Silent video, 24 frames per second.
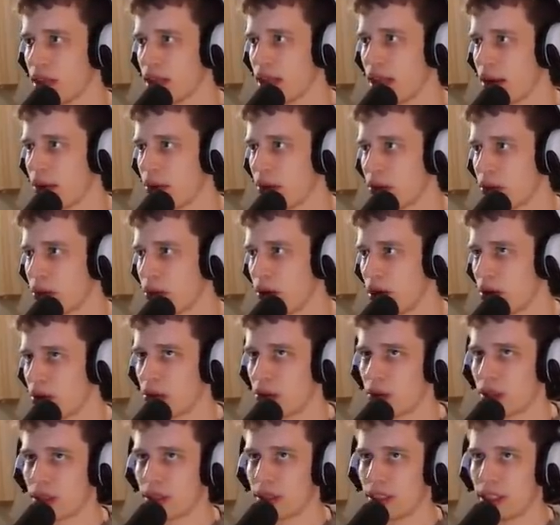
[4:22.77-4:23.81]
I want one
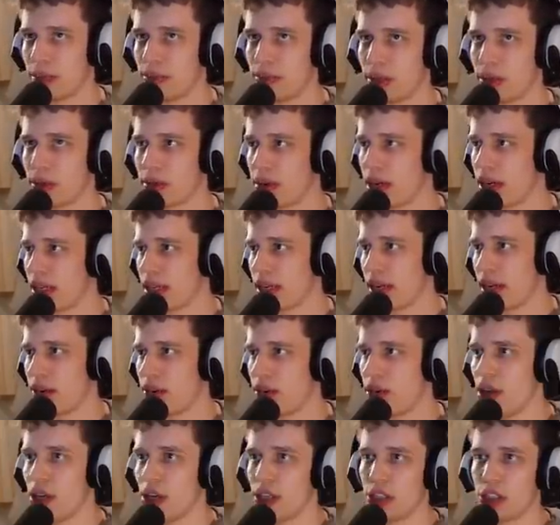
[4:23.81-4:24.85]
more depot right now,
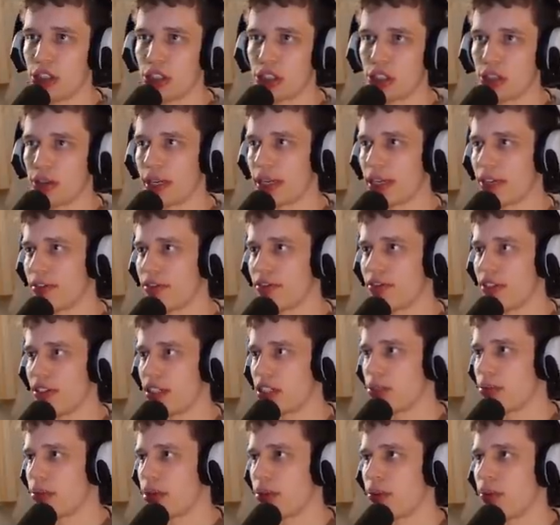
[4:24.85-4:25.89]
just so I can
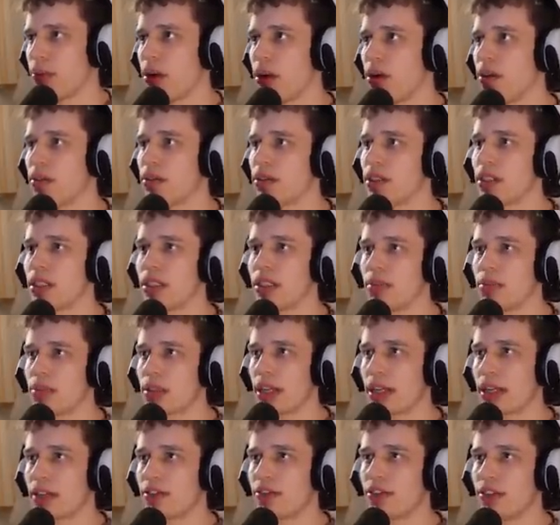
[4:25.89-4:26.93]
finish my wall. This seems
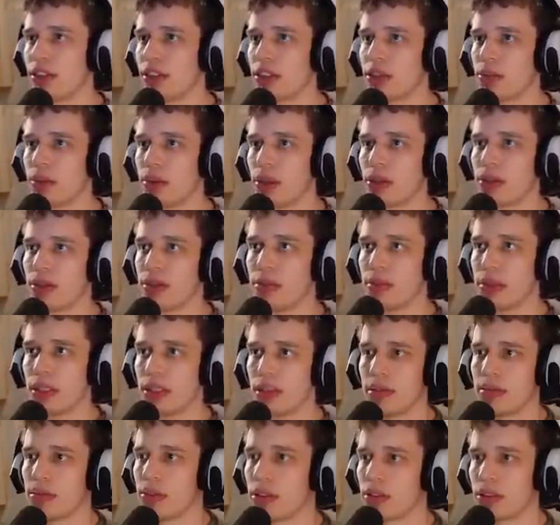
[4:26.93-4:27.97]
like a finished wall to me.
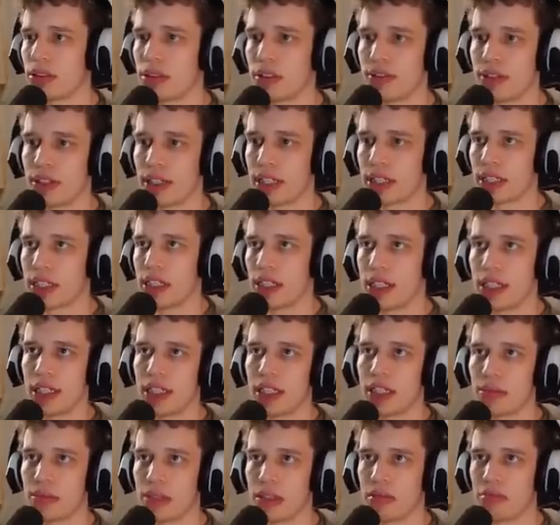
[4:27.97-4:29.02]
I'm not sure if it actually
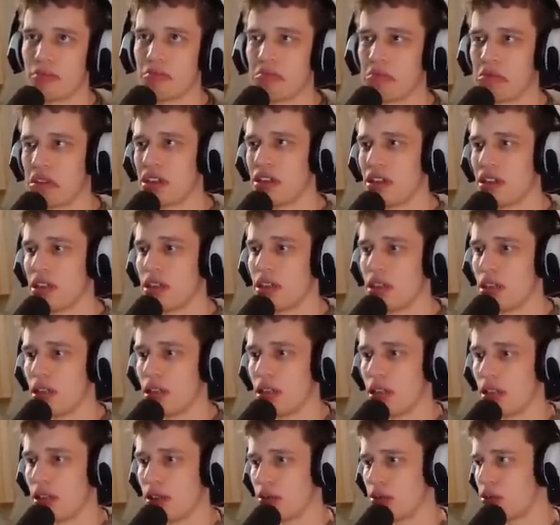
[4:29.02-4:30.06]
is, but
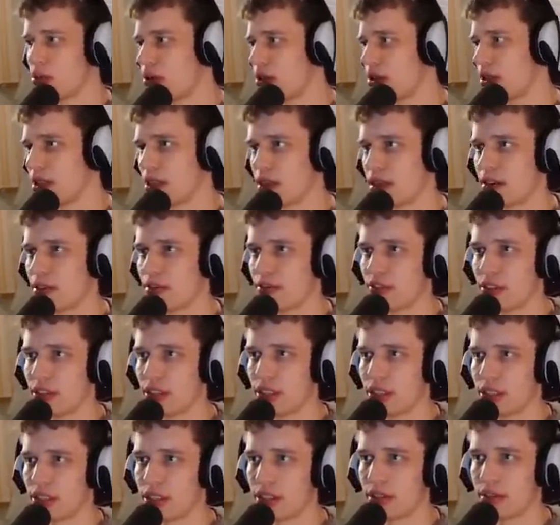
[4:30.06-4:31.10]
looks pretty darn
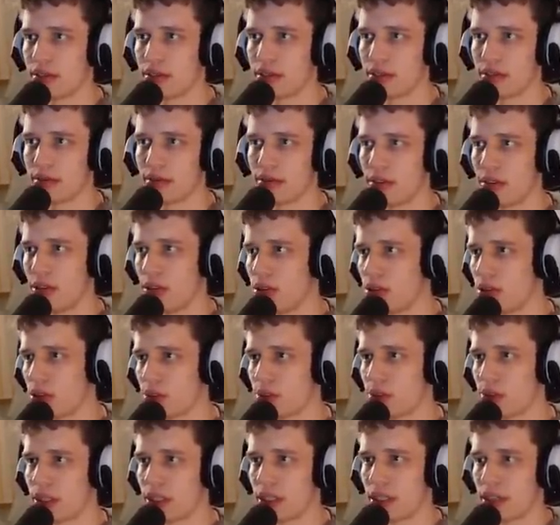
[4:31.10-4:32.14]
finished. Looks
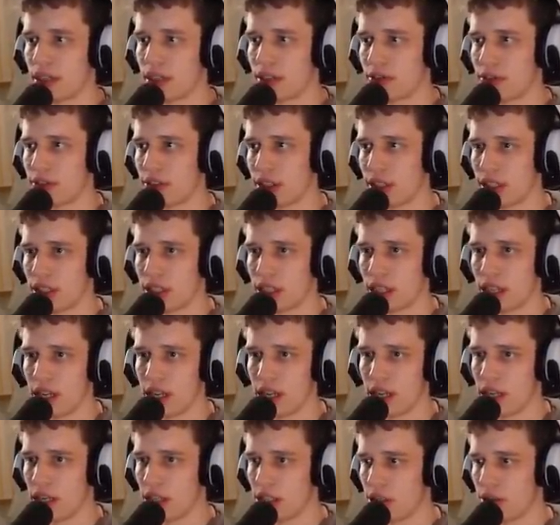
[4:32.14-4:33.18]
pretty darn finished.
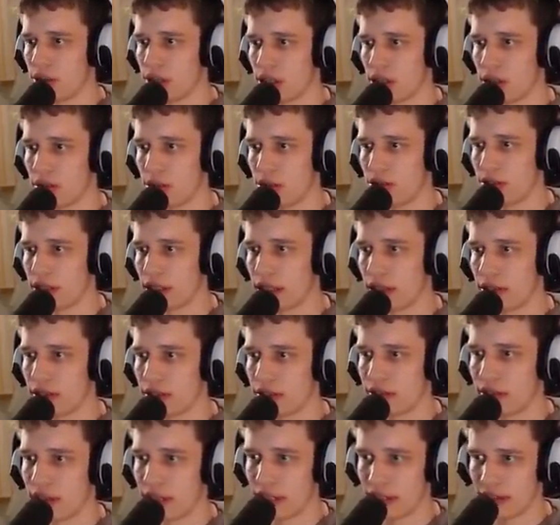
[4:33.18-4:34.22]
Should we start moving out
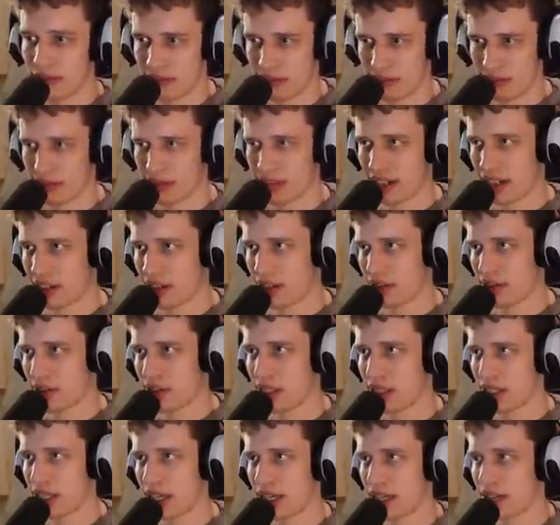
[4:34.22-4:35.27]
already? Like 30
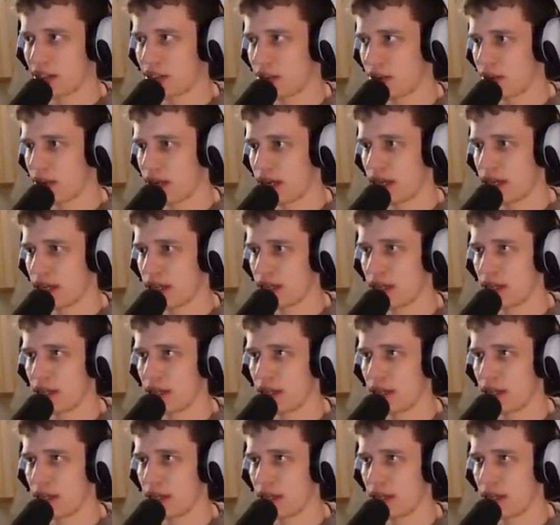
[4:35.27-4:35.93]
seconds away?